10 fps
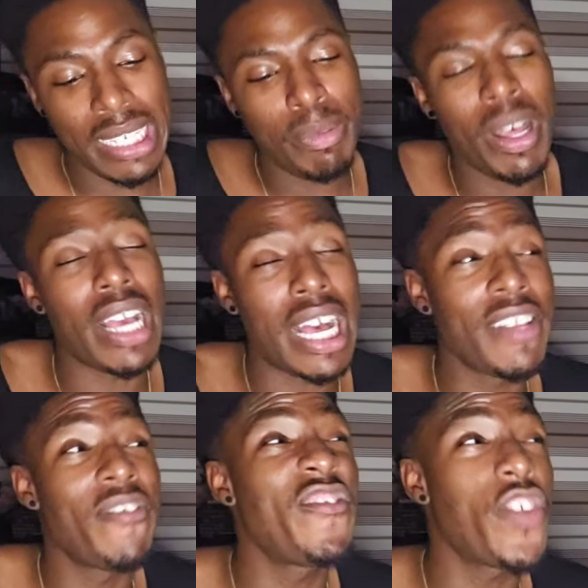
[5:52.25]
But as a
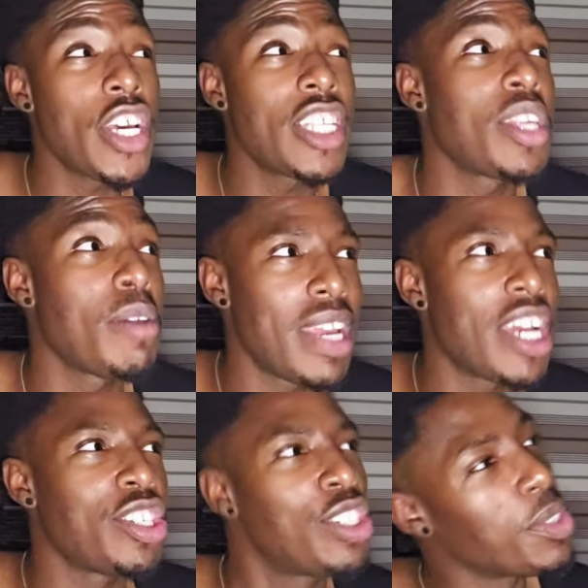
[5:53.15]
first time
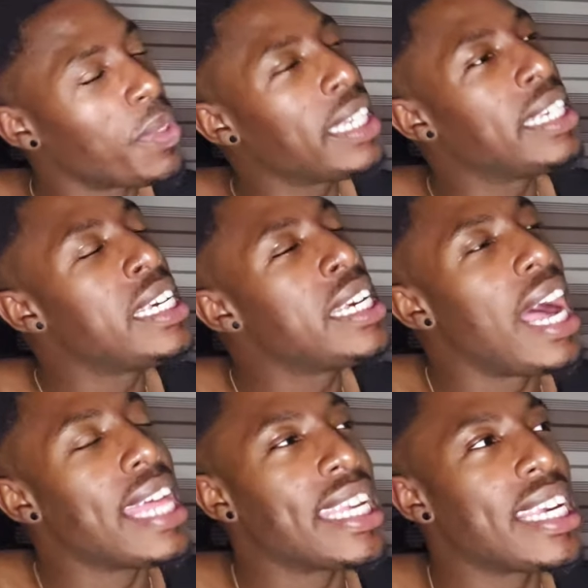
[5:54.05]
reaction to it,
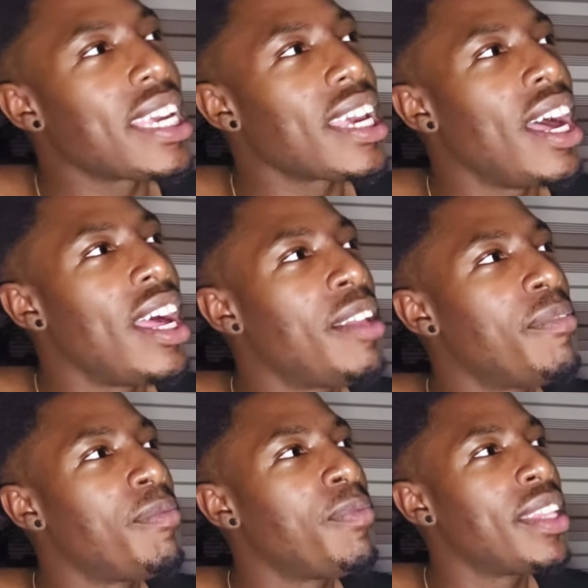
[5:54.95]
I think
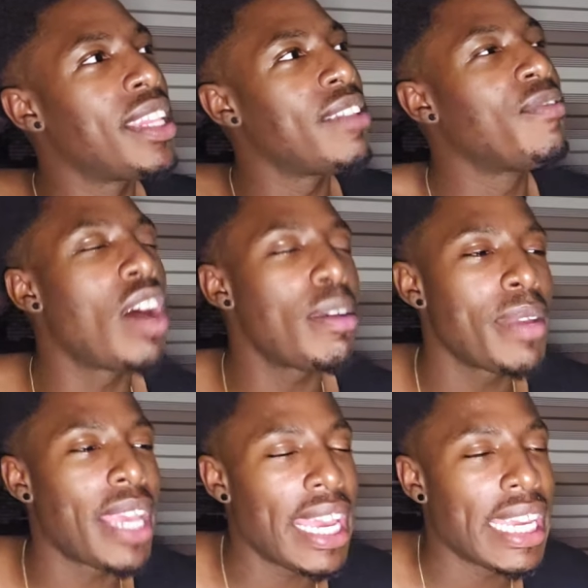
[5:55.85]
um, the vibe I'm
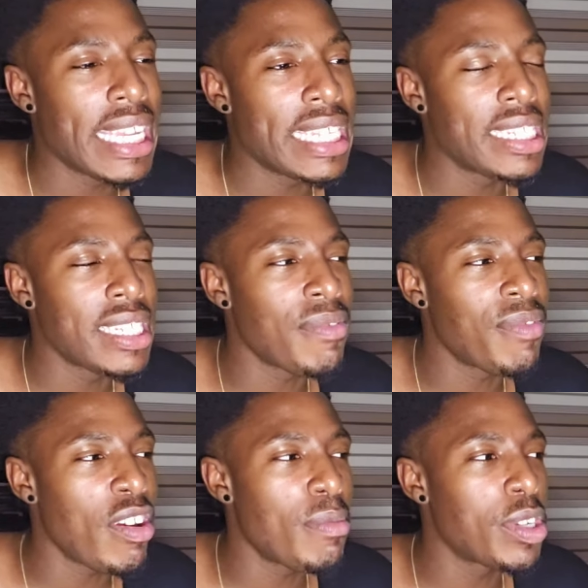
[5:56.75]
getting is
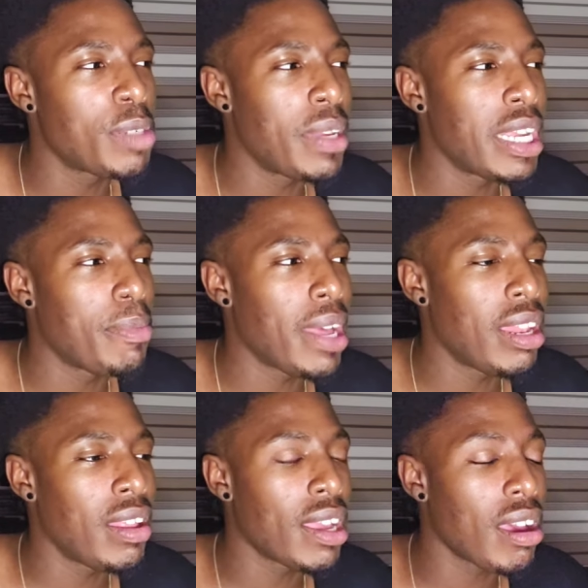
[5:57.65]
very much being about
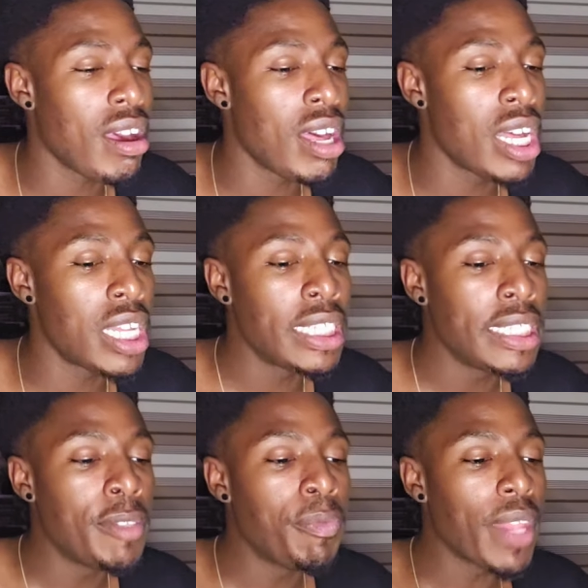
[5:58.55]
like, uh,
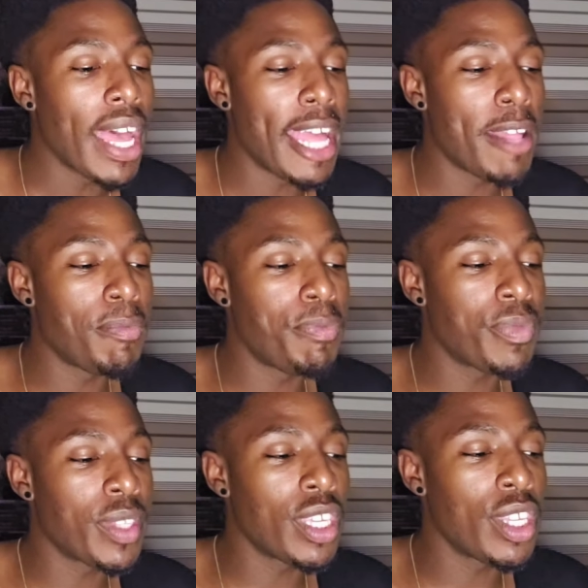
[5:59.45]
um,
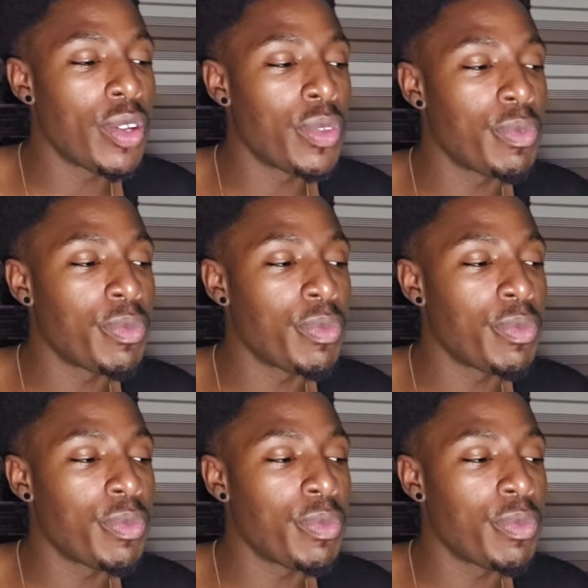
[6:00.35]
you know,